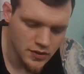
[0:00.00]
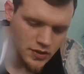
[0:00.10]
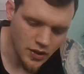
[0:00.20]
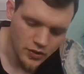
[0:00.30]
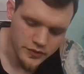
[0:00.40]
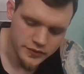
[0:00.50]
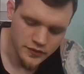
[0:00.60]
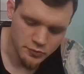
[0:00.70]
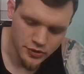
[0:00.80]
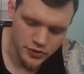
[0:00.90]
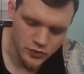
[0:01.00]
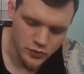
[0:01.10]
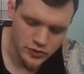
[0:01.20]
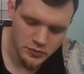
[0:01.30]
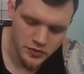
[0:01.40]
Oh, this is pretty
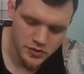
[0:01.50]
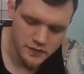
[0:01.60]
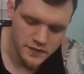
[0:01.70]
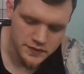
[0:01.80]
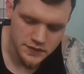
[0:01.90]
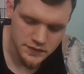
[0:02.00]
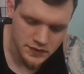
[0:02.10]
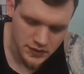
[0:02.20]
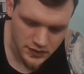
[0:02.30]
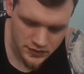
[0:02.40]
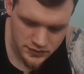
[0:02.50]
cool. I wonder if this is a